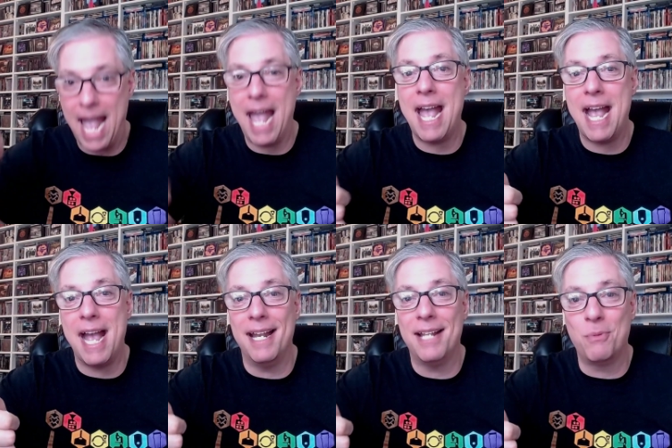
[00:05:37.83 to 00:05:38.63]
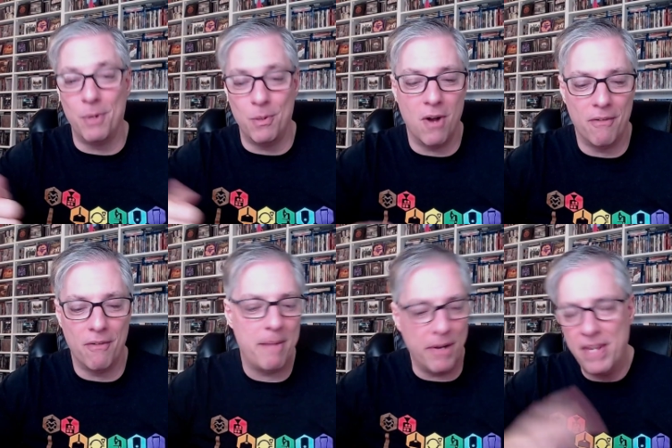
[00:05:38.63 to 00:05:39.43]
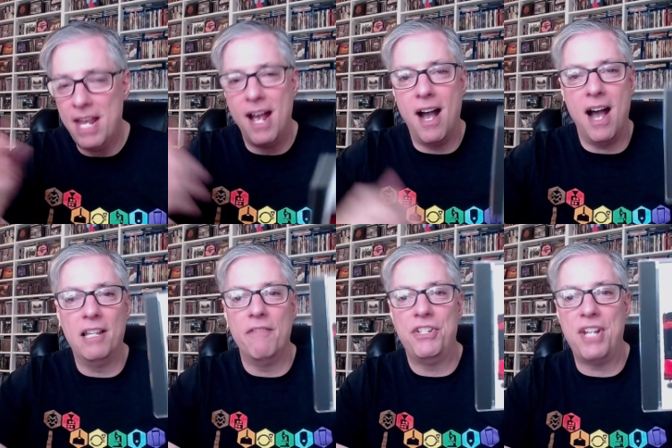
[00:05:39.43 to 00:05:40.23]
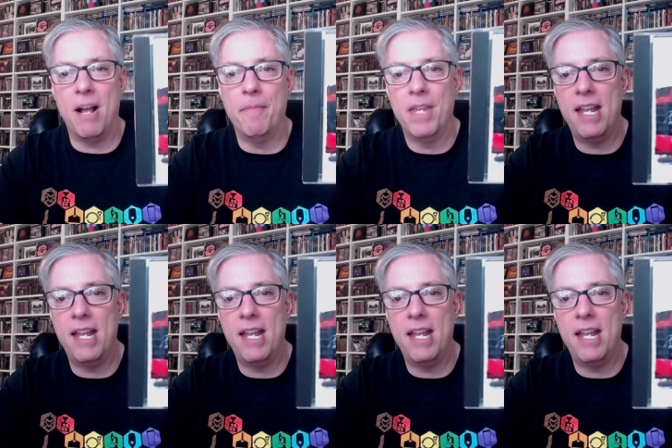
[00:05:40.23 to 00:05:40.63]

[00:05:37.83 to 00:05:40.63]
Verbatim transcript: that's what we want, right? But I love this album.